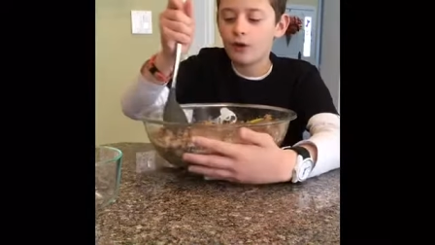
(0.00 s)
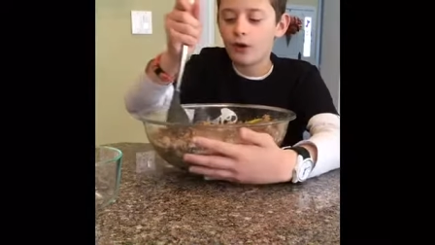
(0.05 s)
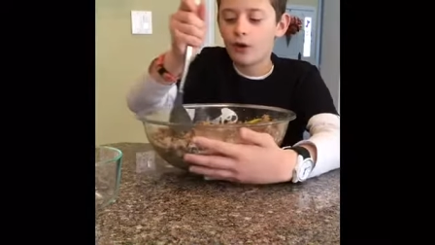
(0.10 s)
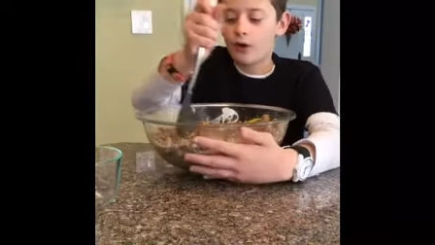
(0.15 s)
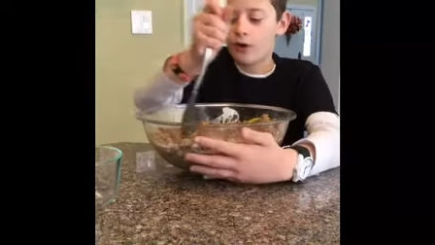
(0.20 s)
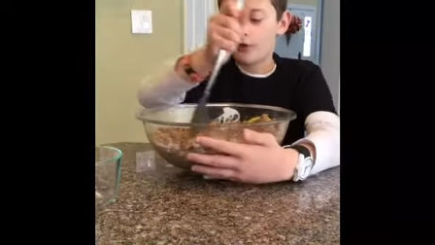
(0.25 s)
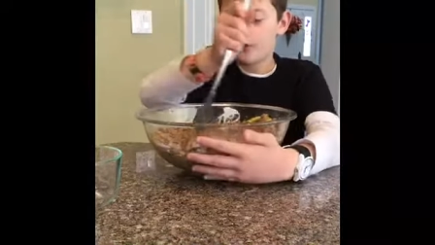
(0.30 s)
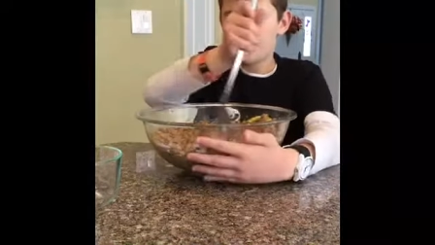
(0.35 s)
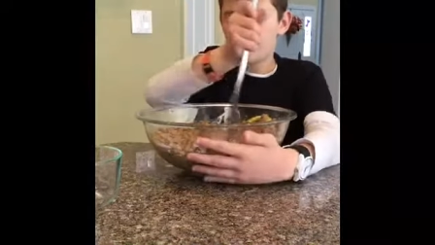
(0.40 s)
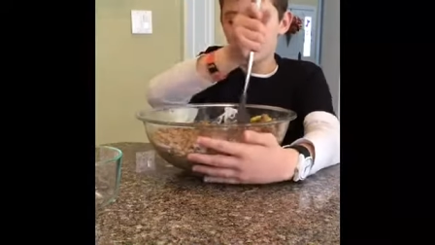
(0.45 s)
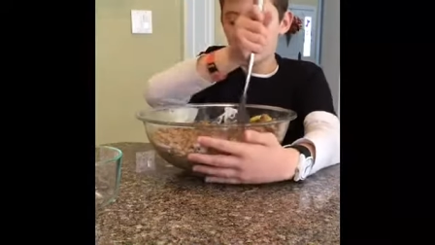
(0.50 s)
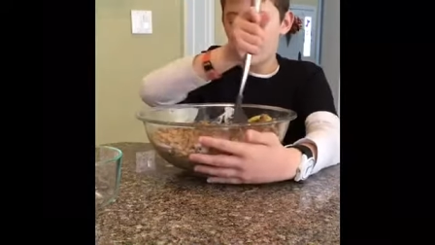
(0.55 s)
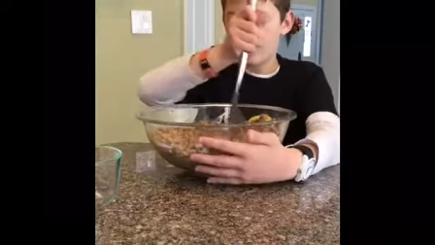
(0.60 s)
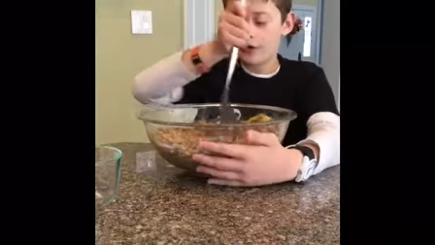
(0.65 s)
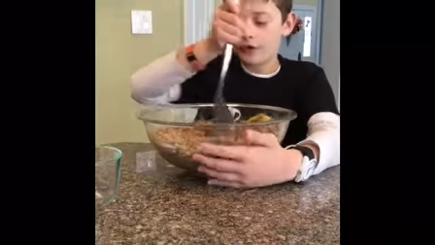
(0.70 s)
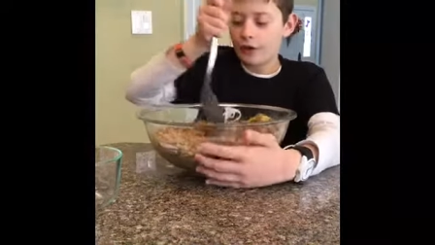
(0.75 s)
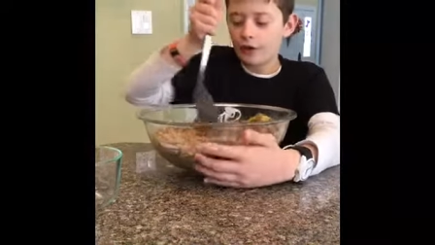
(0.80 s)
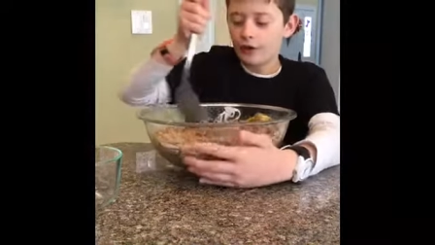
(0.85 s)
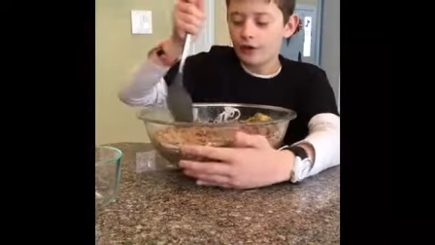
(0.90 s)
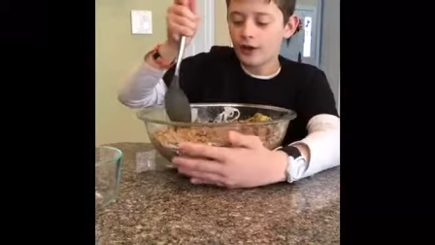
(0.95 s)
all
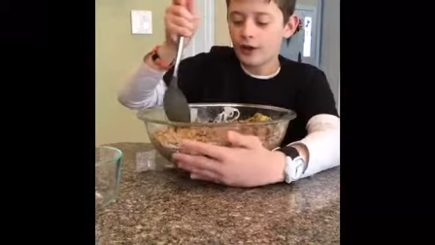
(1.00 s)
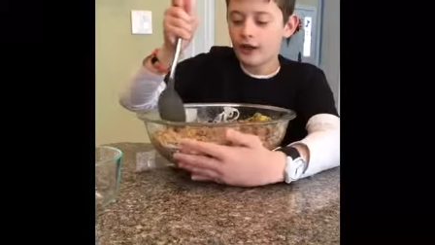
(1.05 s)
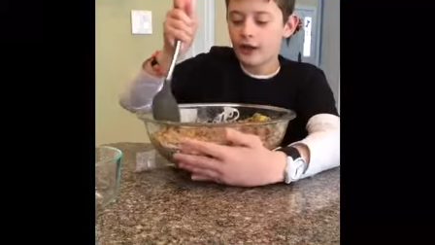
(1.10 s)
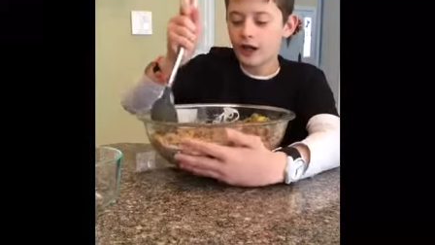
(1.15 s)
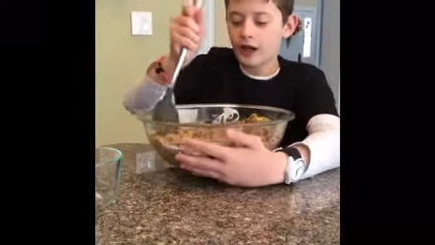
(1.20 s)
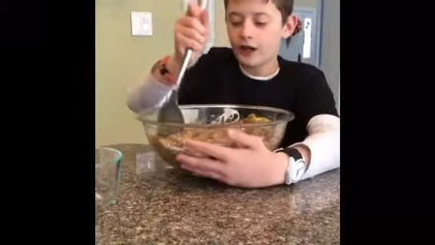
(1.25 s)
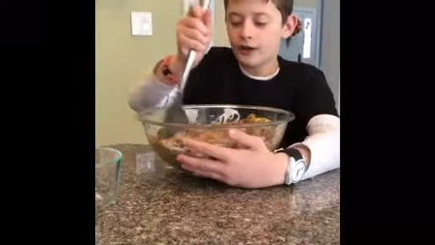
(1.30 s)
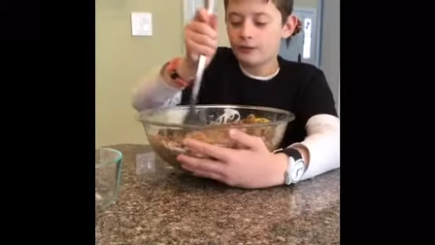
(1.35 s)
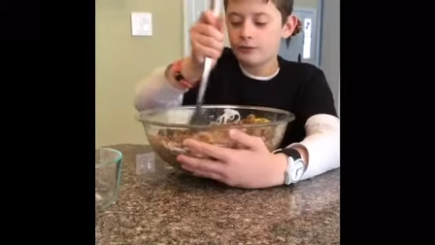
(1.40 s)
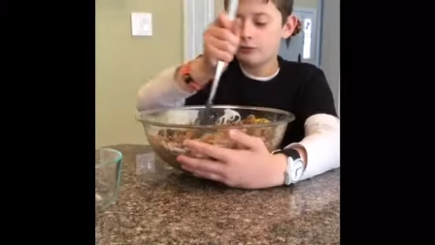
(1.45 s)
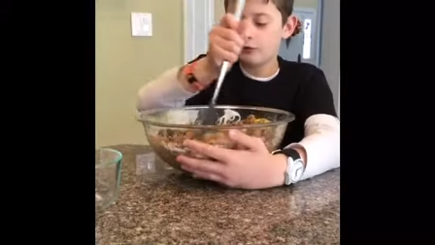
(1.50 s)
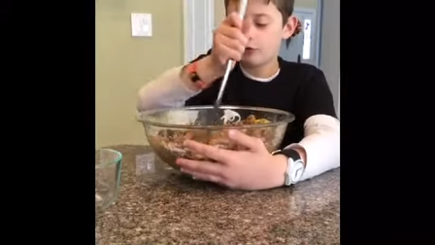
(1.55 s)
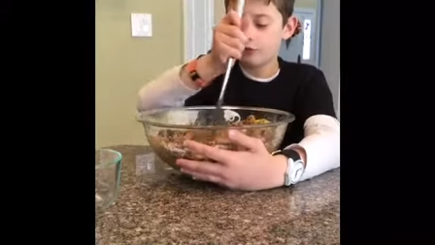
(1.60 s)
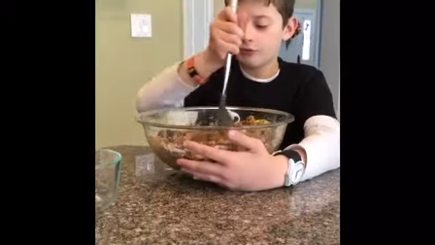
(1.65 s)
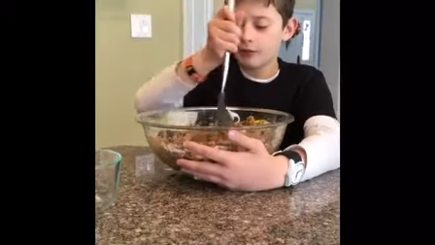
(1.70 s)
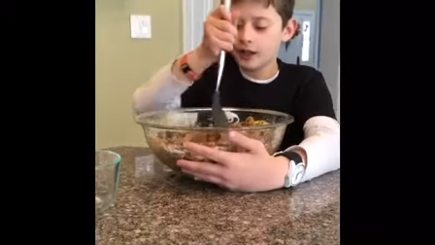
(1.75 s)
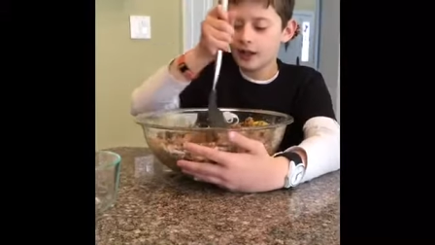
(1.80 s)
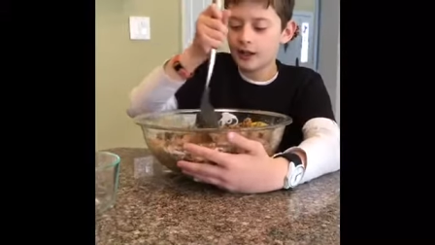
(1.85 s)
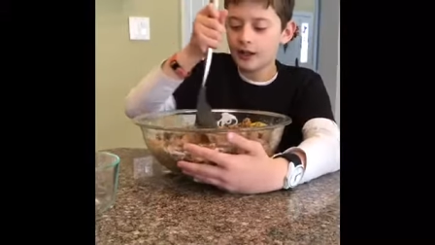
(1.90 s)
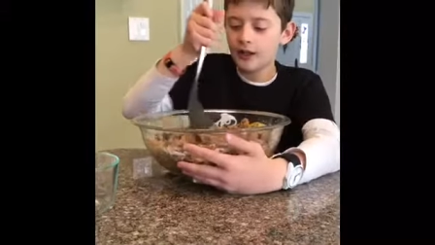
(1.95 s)
together like I am doing.